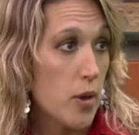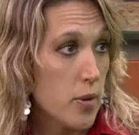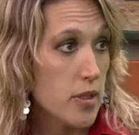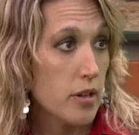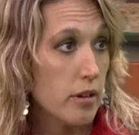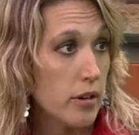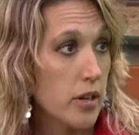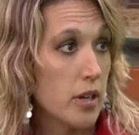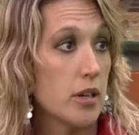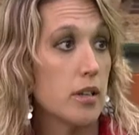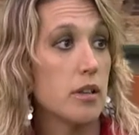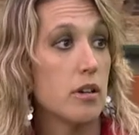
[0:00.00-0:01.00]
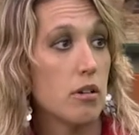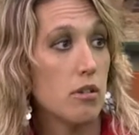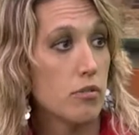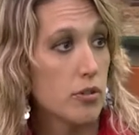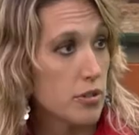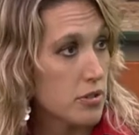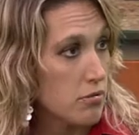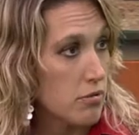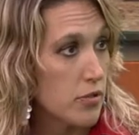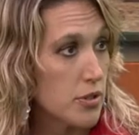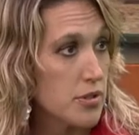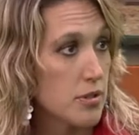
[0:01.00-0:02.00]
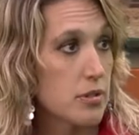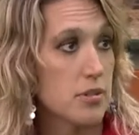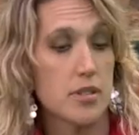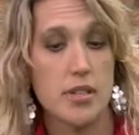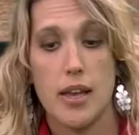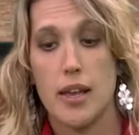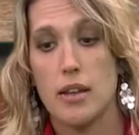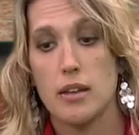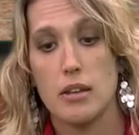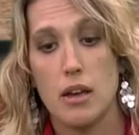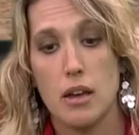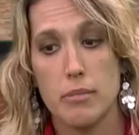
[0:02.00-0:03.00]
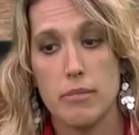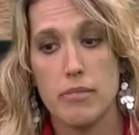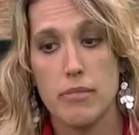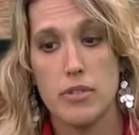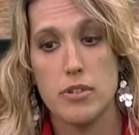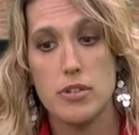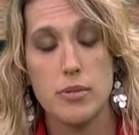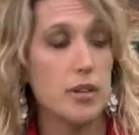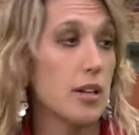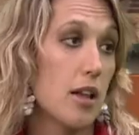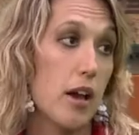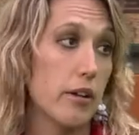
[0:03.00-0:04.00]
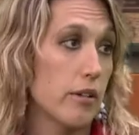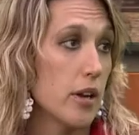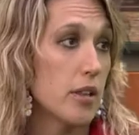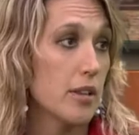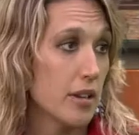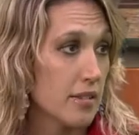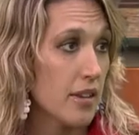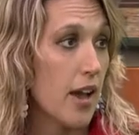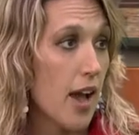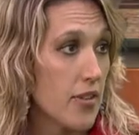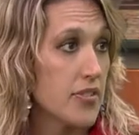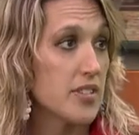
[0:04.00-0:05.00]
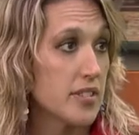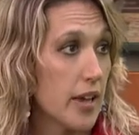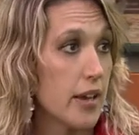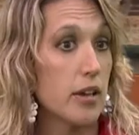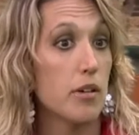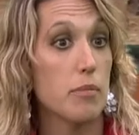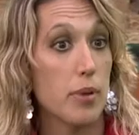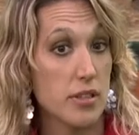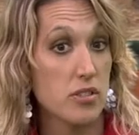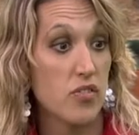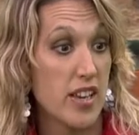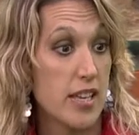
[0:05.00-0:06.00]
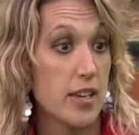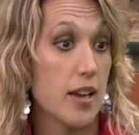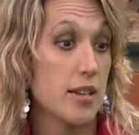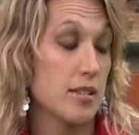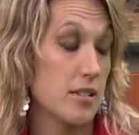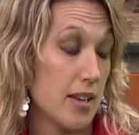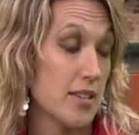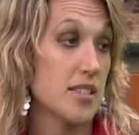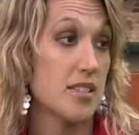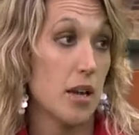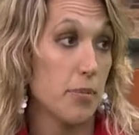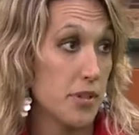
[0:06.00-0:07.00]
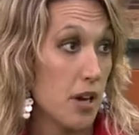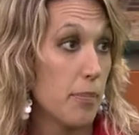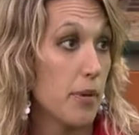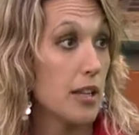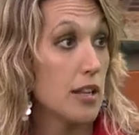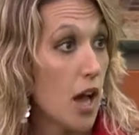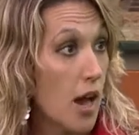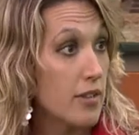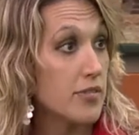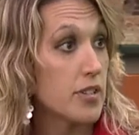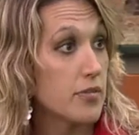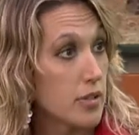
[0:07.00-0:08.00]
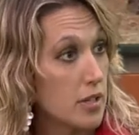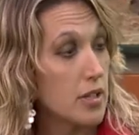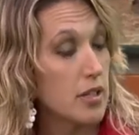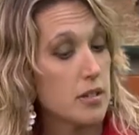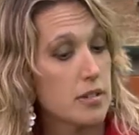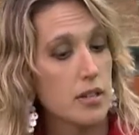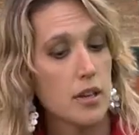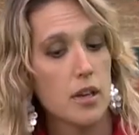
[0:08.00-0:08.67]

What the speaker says: with the Narcan and the overdose reversals, and they're doing a lot of great things. I have to say, Pennsylvania has stepped up a lot of different things.